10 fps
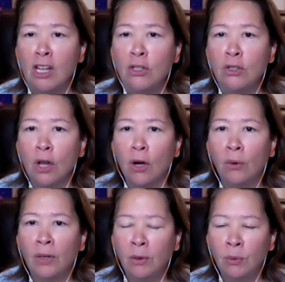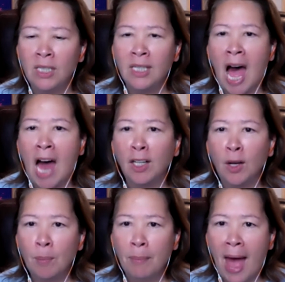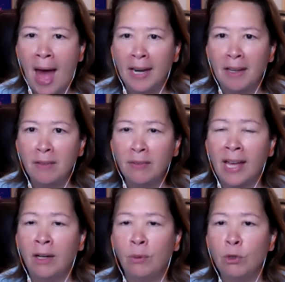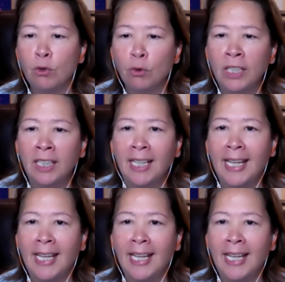So it was non-combative and it was really